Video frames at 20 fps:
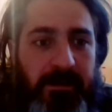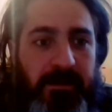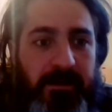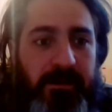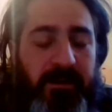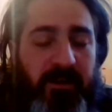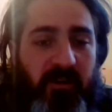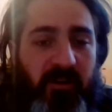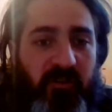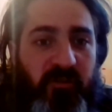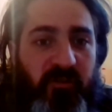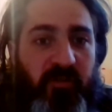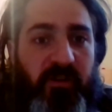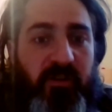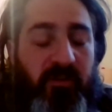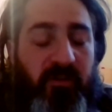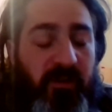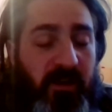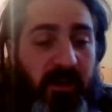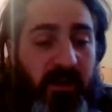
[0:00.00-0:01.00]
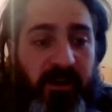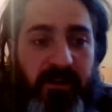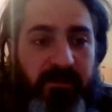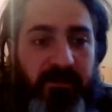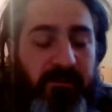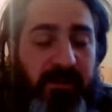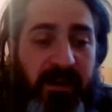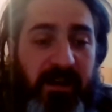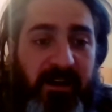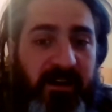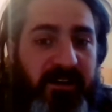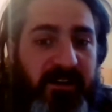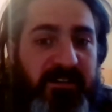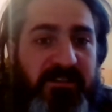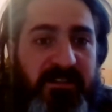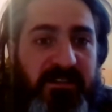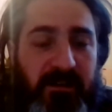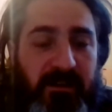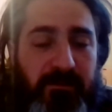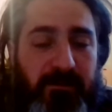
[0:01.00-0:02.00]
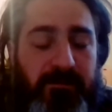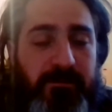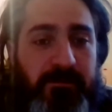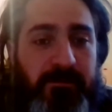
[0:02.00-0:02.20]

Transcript: so we do a lot of that kind of stuff.